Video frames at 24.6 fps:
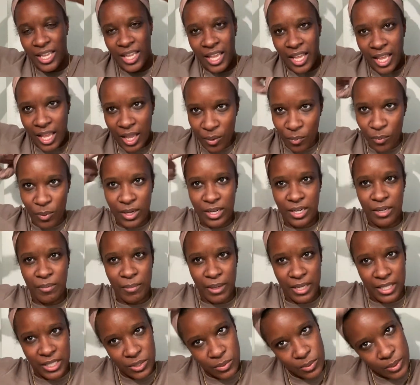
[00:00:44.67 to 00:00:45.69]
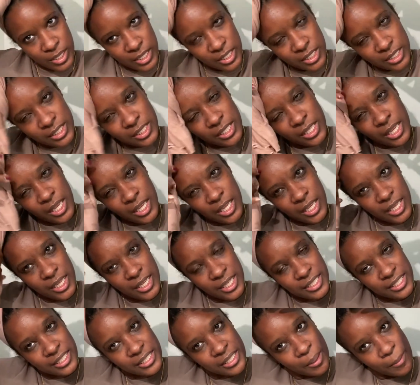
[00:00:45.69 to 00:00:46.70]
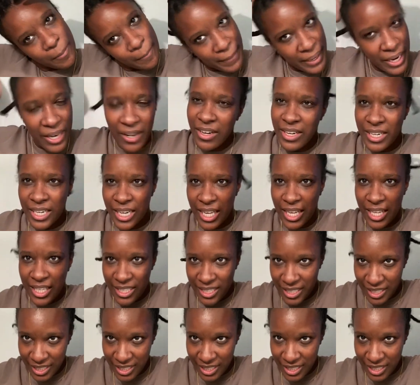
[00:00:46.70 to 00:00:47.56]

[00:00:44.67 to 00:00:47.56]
I wanted my twists to marinate.